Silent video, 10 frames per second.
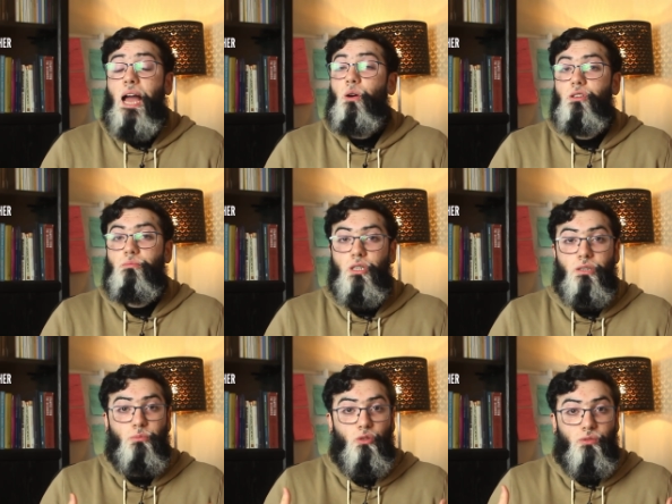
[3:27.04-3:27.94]
I was
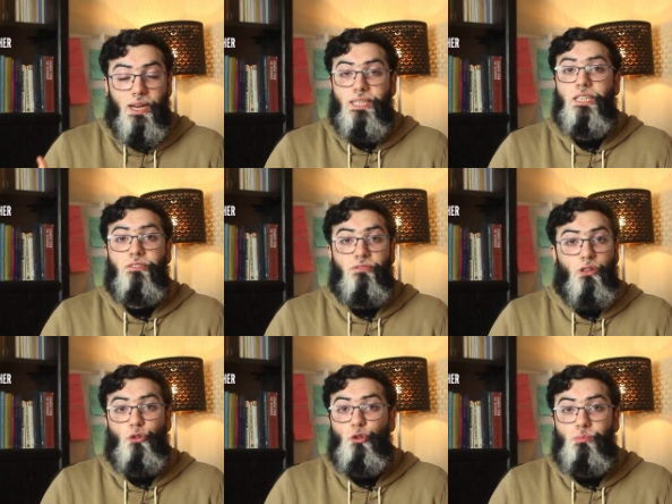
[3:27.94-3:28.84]
much more ready for
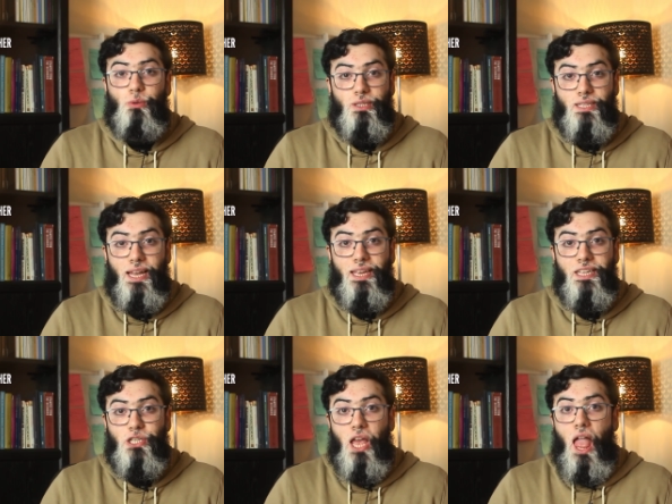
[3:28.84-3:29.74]
the newborn
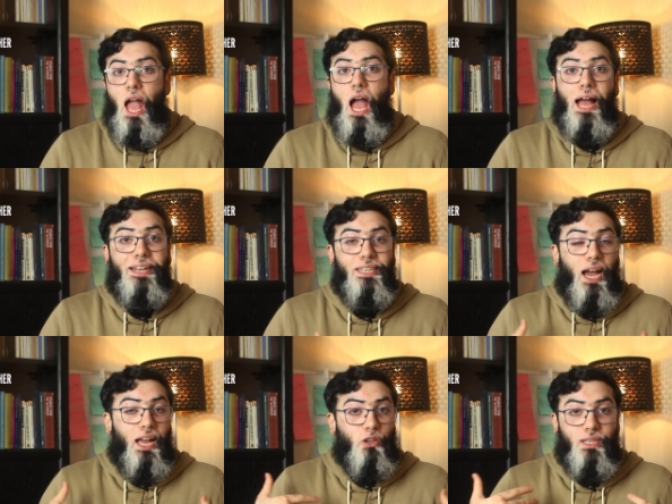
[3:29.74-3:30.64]
stage, and
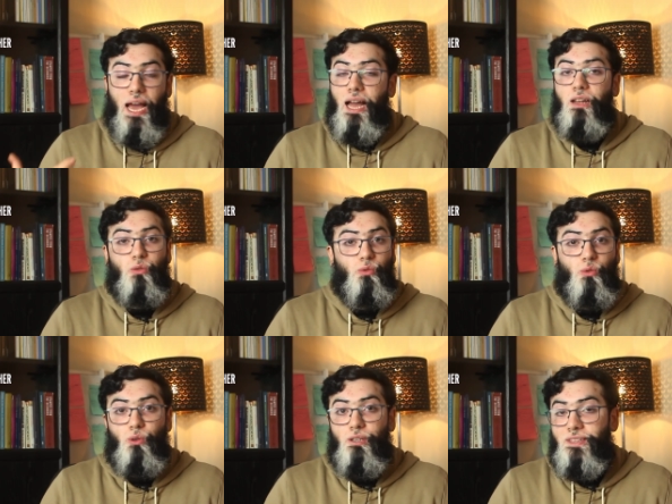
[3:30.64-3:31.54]
I could handle
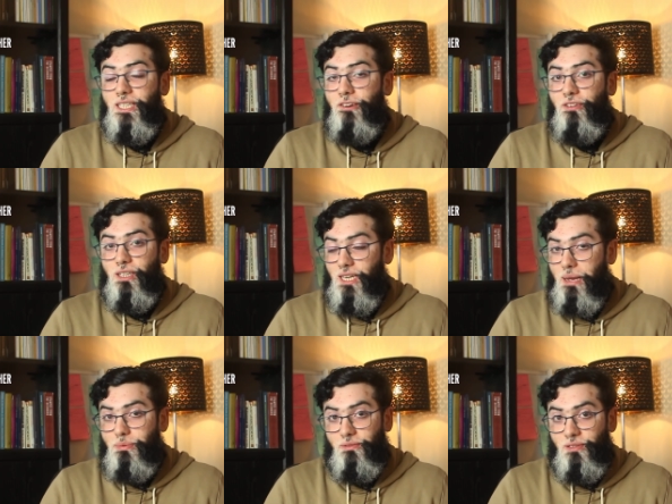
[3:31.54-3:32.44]
all of the different
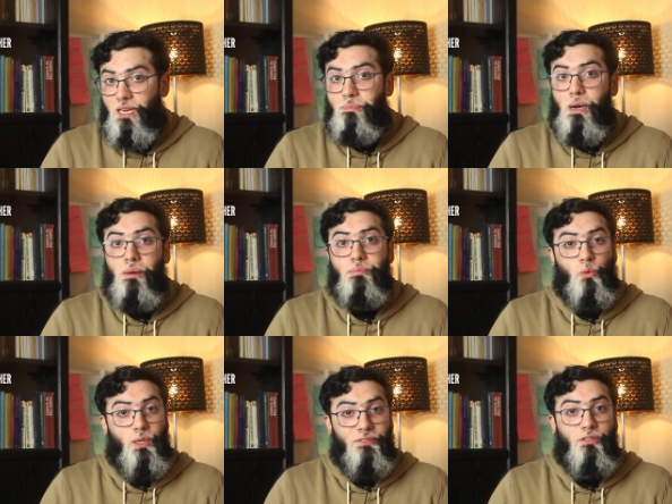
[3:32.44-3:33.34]
types of slip-ups
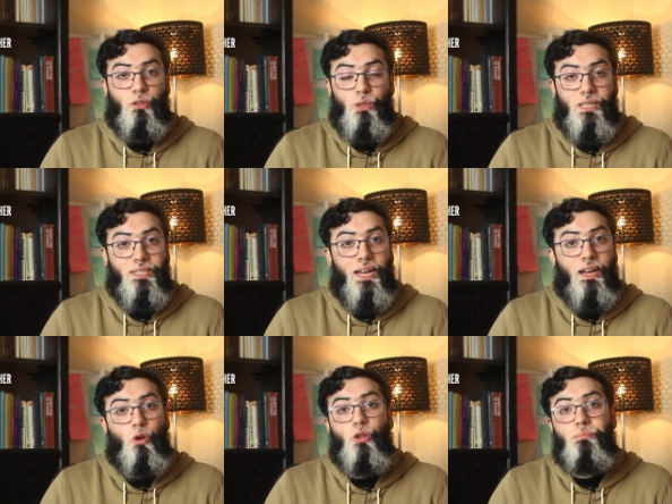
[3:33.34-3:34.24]
or difficulties
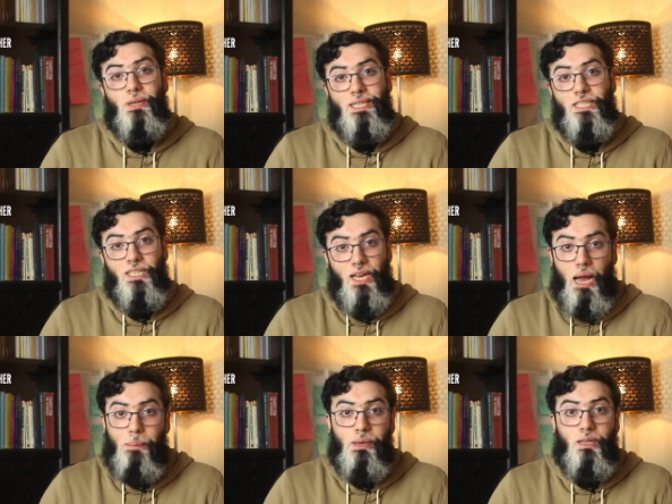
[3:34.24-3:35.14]
that could potentially
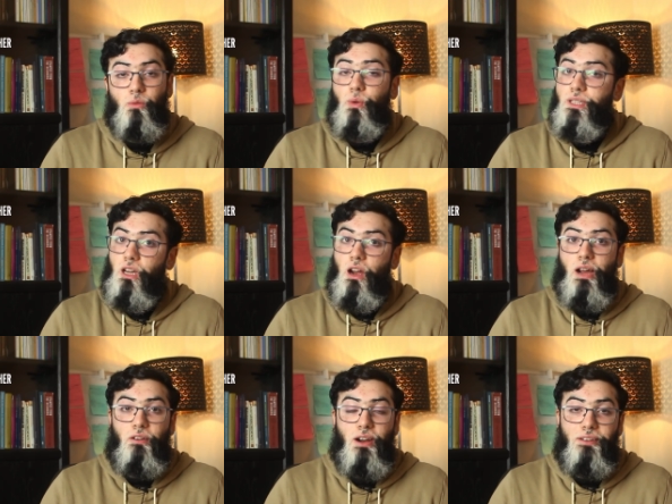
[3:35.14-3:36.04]
happen when
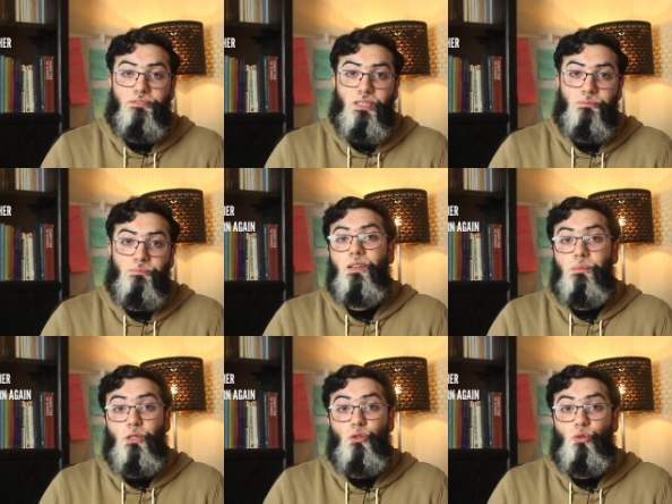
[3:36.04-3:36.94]
Sarah arrived.
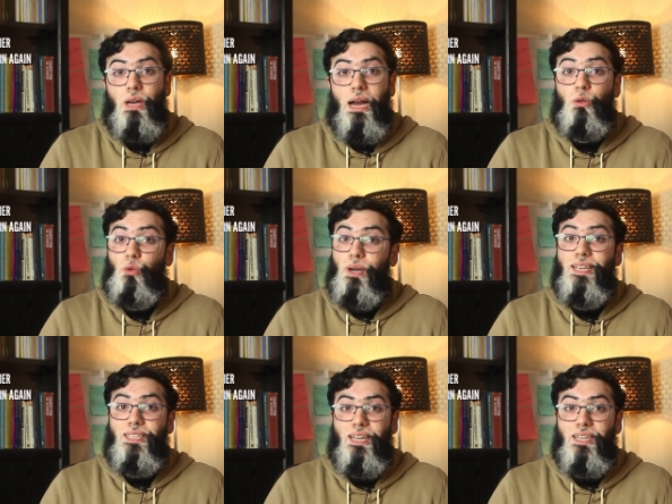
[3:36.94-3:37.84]
Number two, I was quite
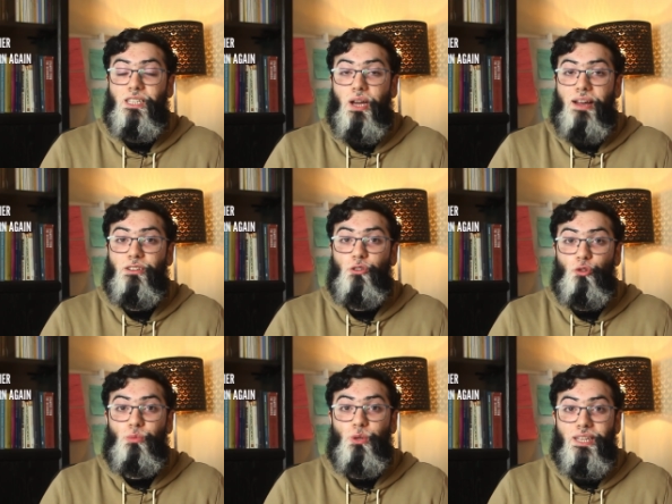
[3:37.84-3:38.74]
excited to have a
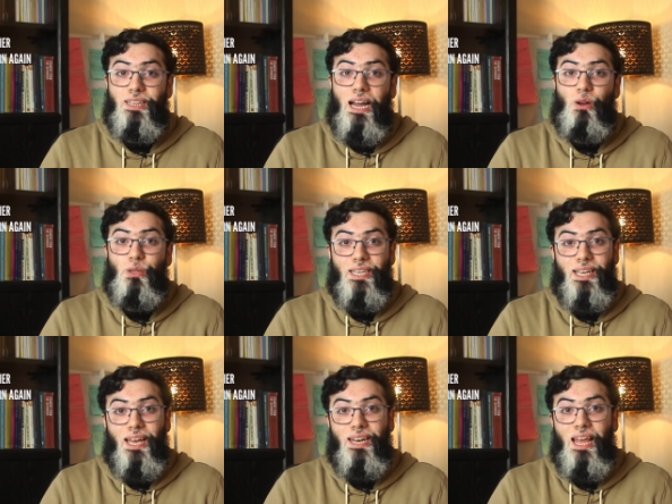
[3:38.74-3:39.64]
newborn in the house
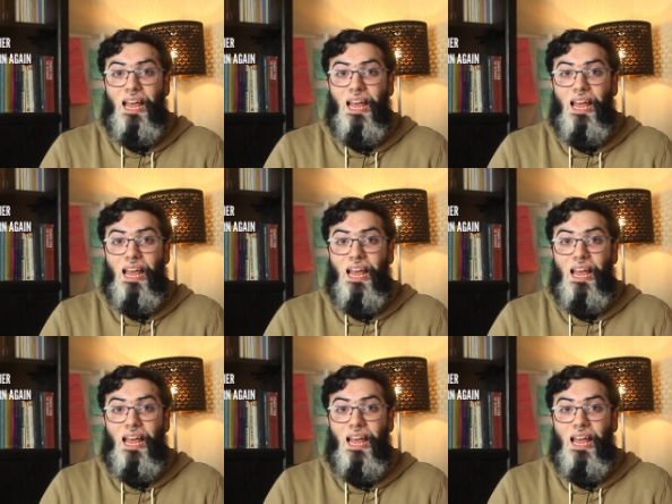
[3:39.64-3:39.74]
again.